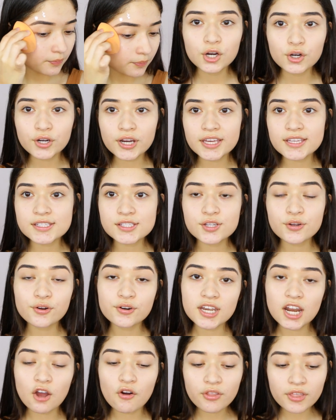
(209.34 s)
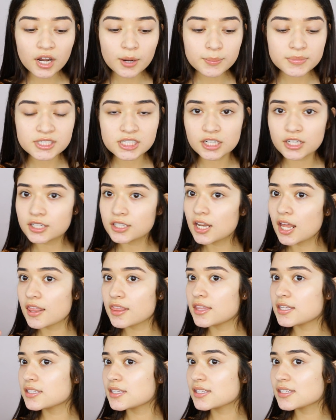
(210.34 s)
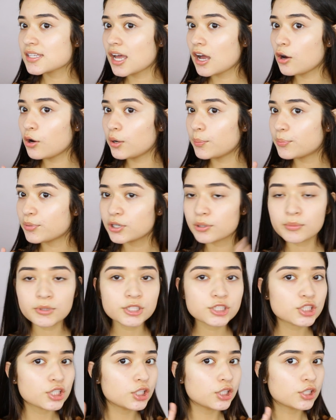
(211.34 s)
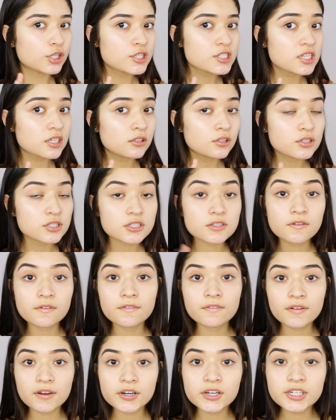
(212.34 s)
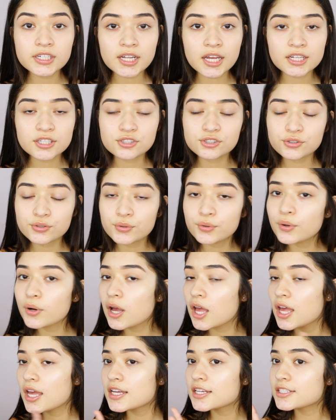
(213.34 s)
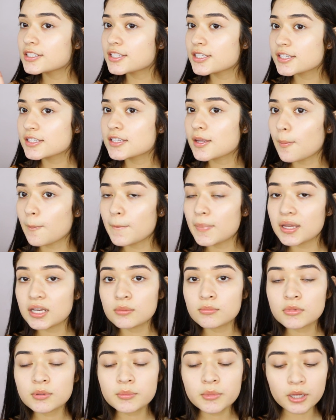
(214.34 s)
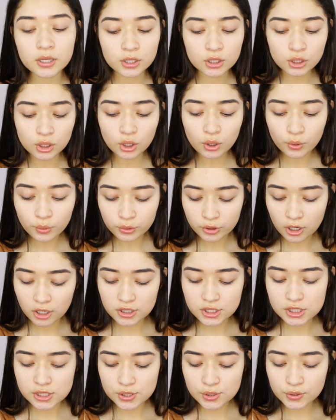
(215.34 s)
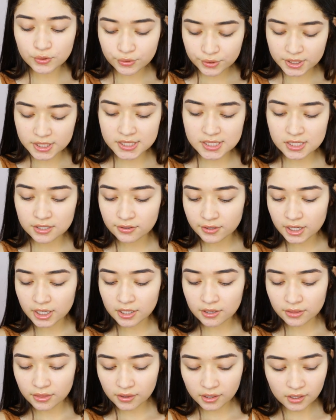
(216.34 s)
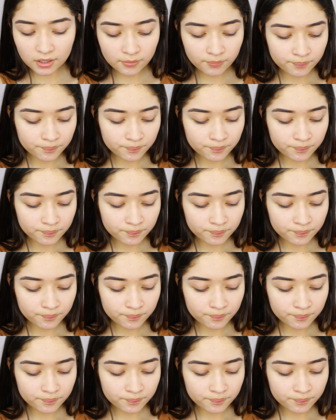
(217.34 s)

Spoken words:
Okay, so now that I'm done, this is how it pretty much looks. It looks very natural, just minimum glow, not too greasy or anything.